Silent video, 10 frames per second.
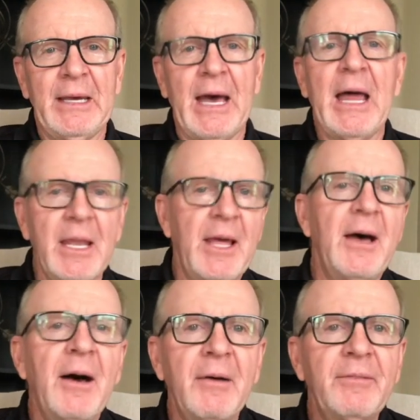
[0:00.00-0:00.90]
I
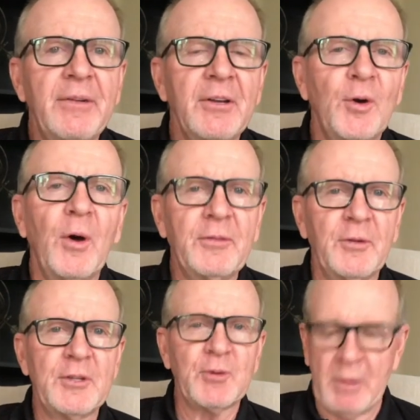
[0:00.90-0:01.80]
love going through
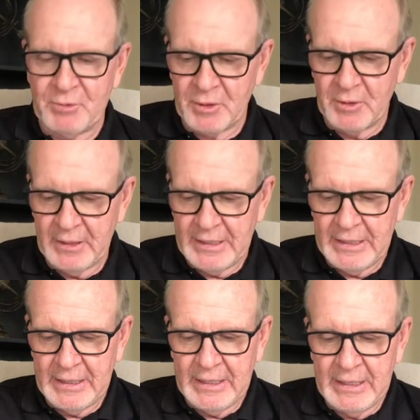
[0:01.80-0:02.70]
the scripture.
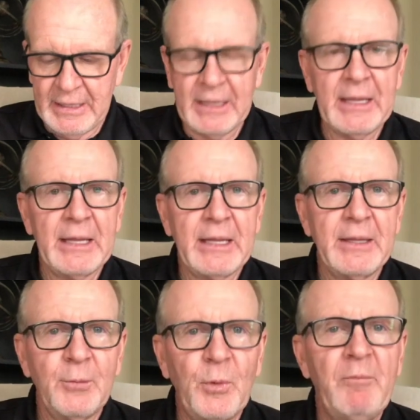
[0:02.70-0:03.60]

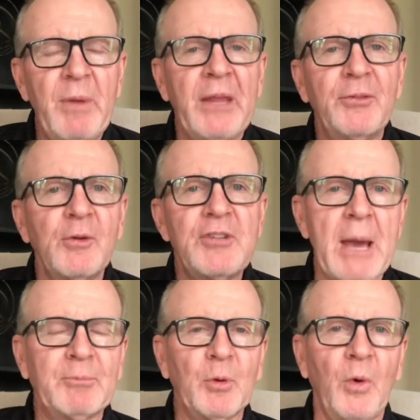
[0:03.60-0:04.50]
We've been through
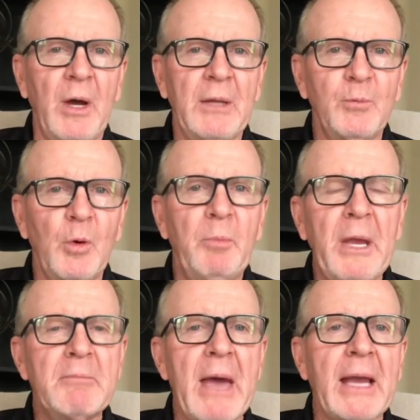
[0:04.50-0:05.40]
chapter 1. We'll
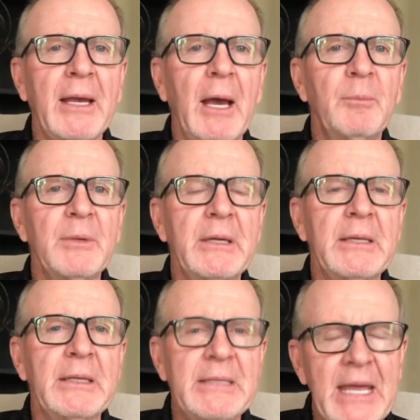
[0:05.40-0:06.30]
pick back up
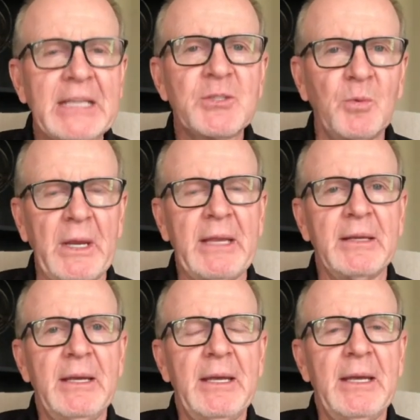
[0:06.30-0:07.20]
next week
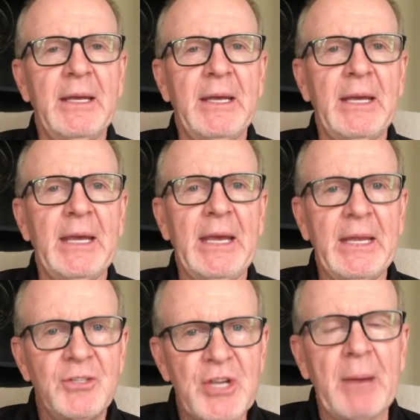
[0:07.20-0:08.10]

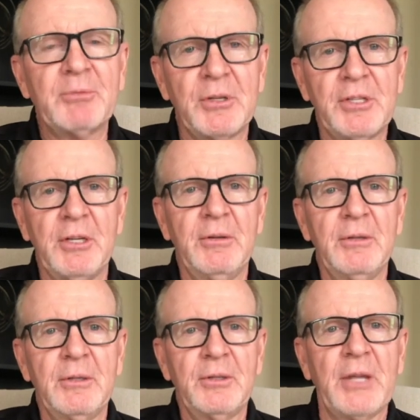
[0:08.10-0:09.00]
in chapter 2.
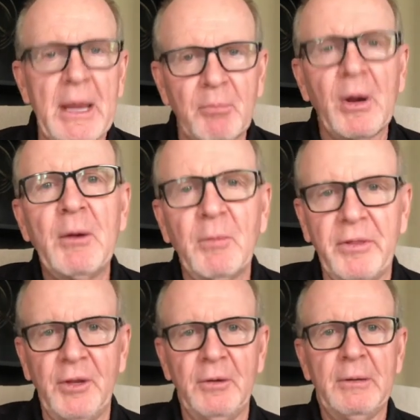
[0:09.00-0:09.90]
Could I pray
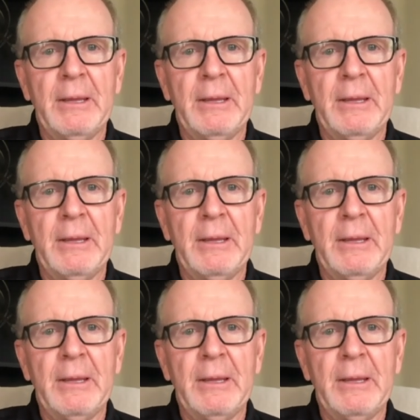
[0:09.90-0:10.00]
with you?